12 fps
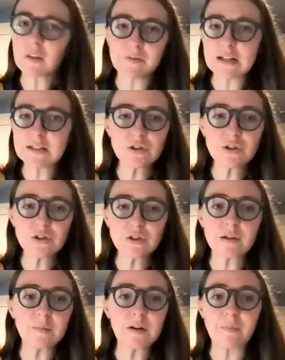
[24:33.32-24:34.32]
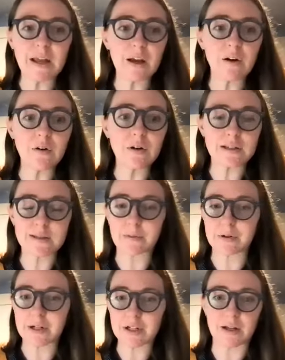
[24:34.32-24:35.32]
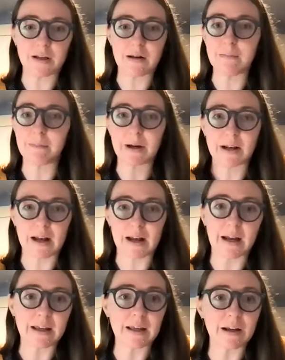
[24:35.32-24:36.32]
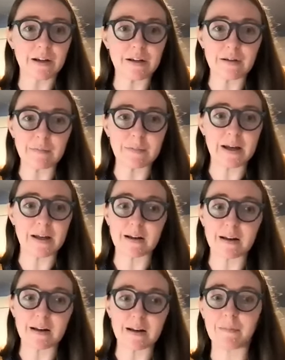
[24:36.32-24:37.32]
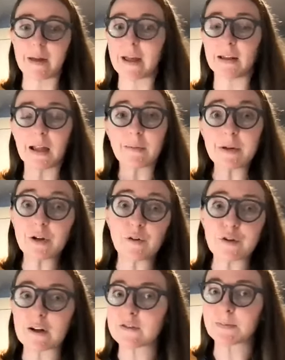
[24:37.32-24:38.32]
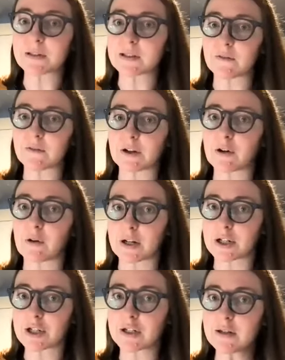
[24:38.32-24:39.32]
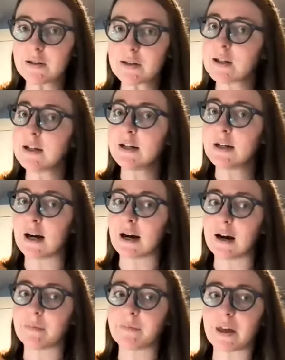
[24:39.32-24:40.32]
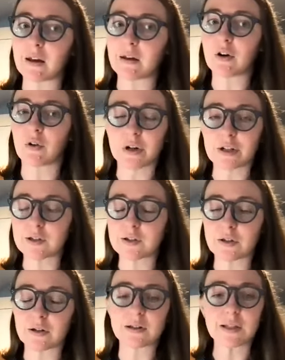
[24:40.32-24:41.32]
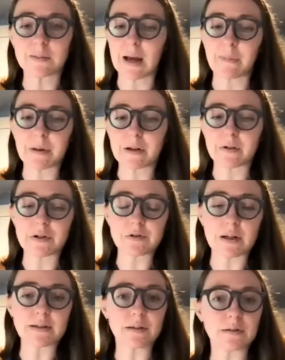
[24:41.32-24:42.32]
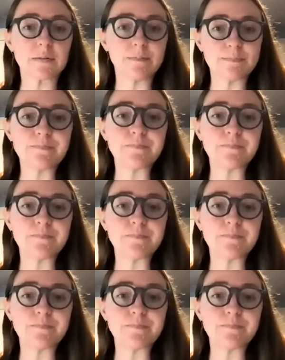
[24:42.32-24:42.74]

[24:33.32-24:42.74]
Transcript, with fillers: that's just a little bit of my own inspiration, but I hear you, Ben. Um, and let me know if you have specific questions um, that or concerns. I'm happy to address those.